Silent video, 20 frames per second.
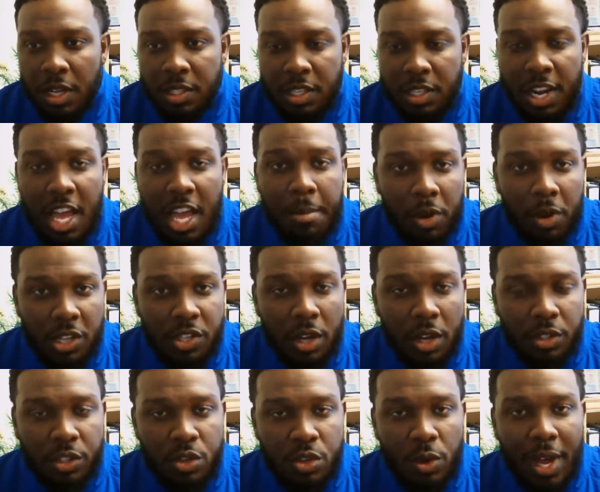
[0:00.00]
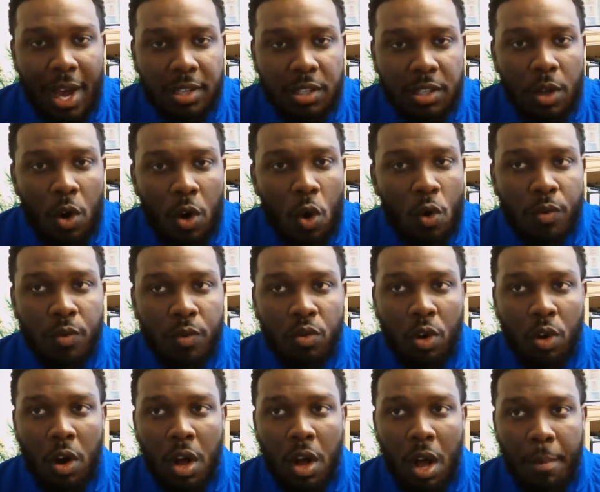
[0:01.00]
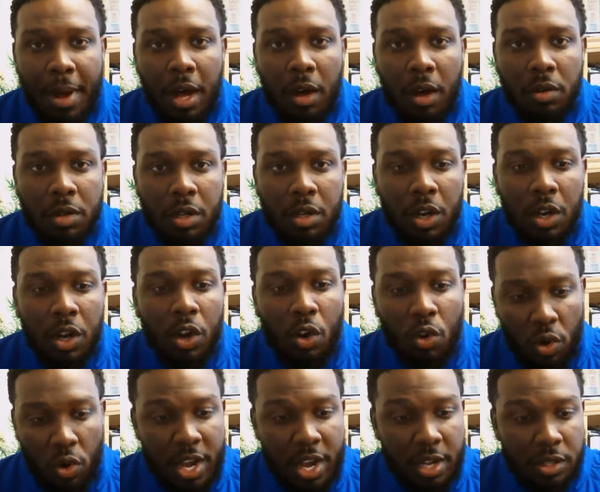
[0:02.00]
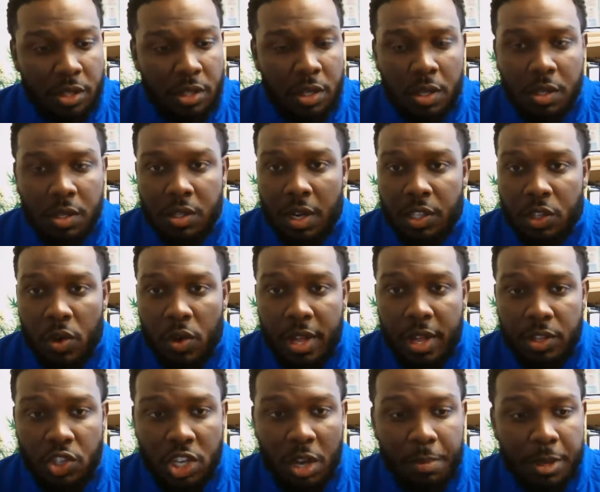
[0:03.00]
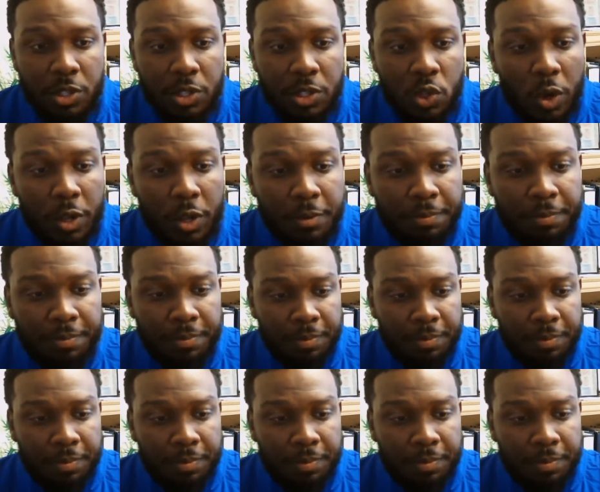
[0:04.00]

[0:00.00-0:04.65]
Today, I'm going to talk to you guys overall about grades. So let's go ahead and jump into it.